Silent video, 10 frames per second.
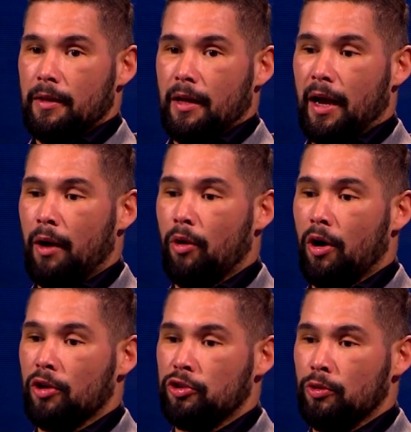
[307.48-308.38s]
how
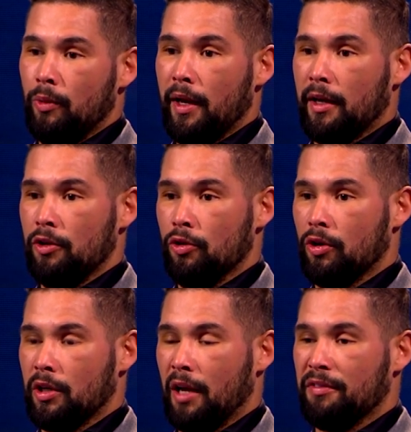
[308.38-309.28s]
hard you work at
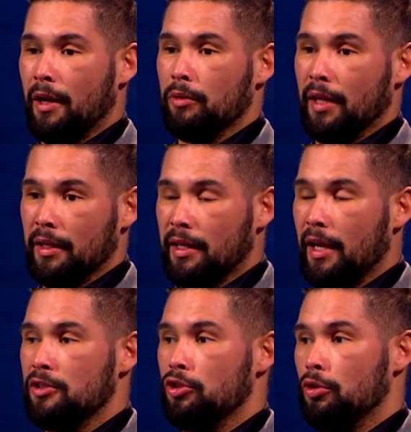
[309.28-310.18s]
your craft, how
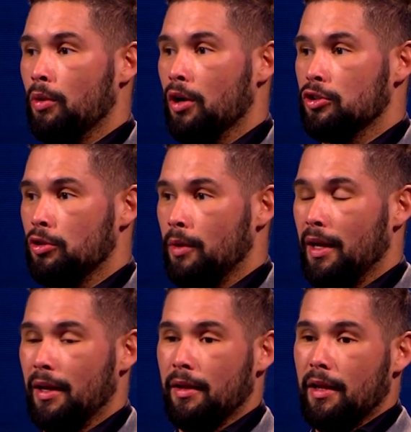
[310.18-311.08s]
dedicated you are to
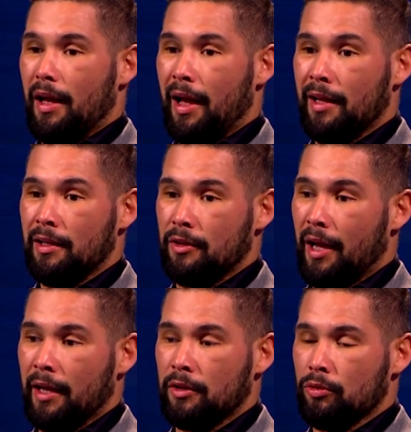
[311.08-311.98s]
it. I,
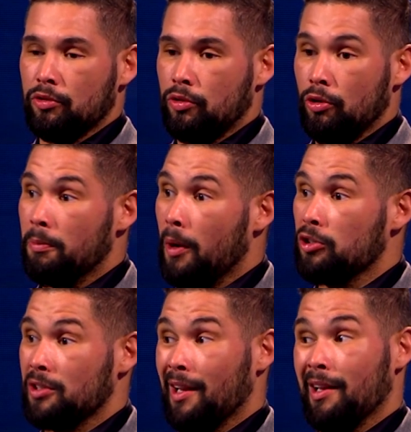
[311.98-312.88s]
I don't do
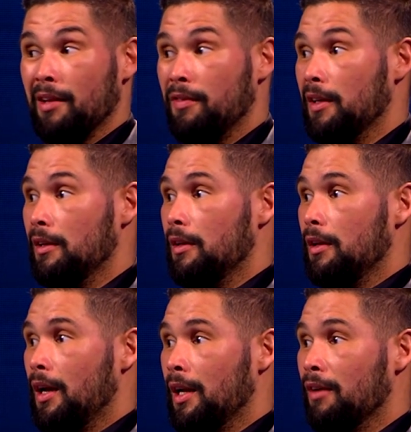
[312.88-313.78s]
boxing, I live it.
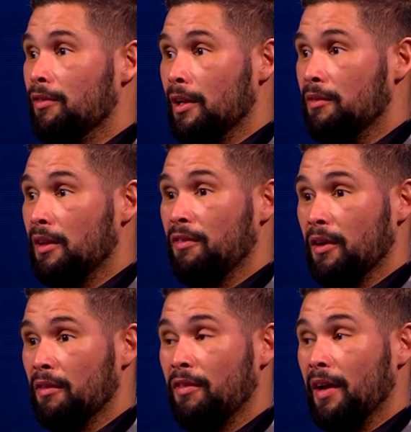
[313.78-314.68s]
And I've lived it
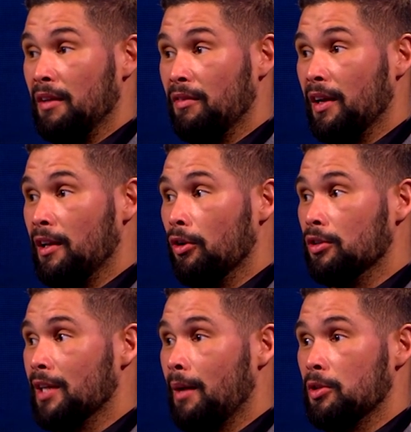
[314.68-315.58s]
for a very, very
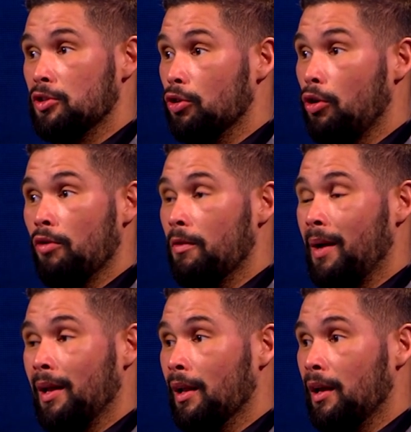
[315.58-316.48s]
long time. It's took over
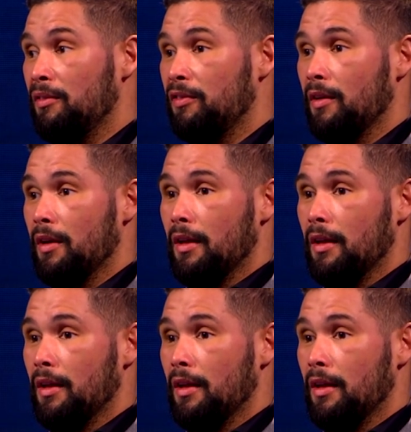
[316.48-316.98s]
my life.